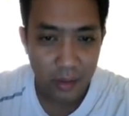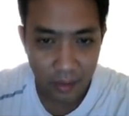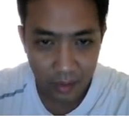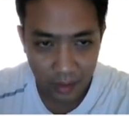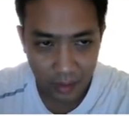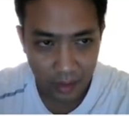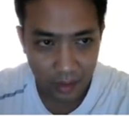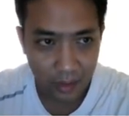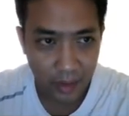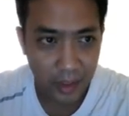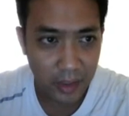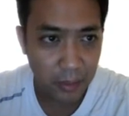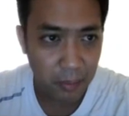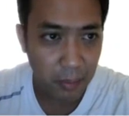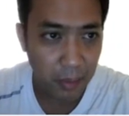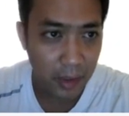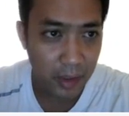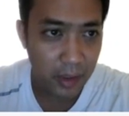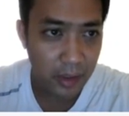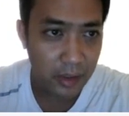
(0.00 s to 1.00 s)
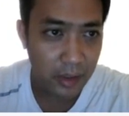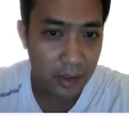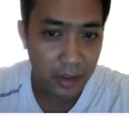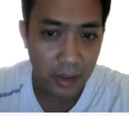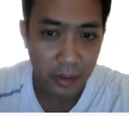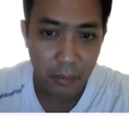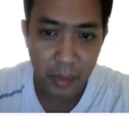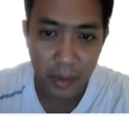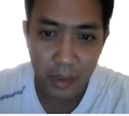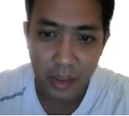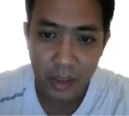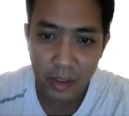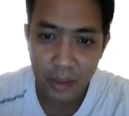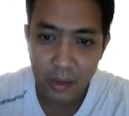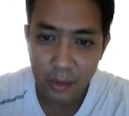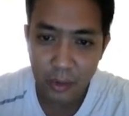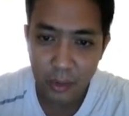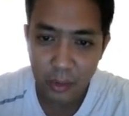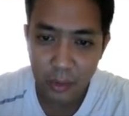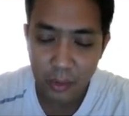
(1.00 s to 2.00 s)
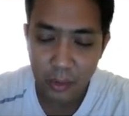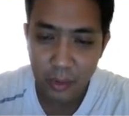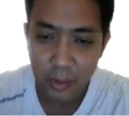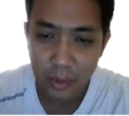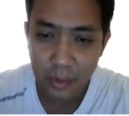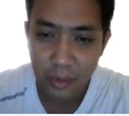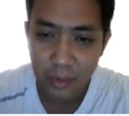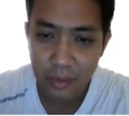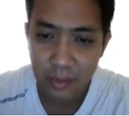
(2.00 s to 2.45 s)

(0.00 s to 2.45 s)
right plane and I begin to